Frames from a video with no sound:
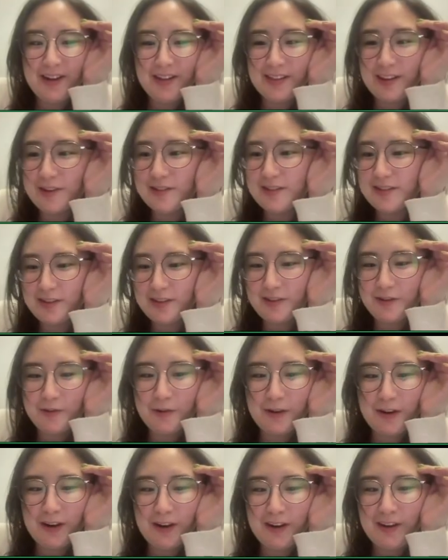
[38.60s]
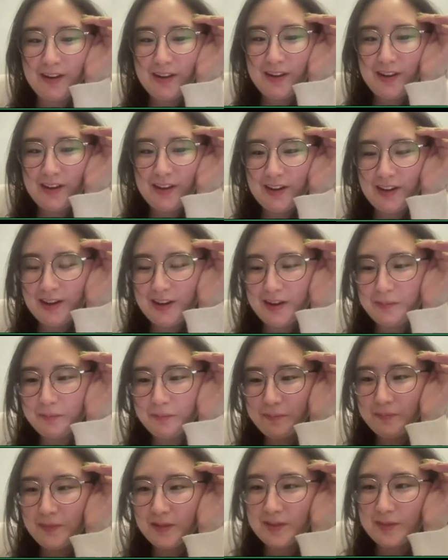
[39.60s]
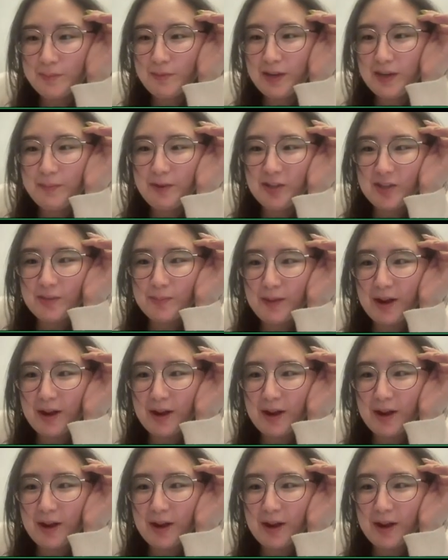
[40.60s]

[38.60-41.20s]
and Thousand Year Door. This is pretty much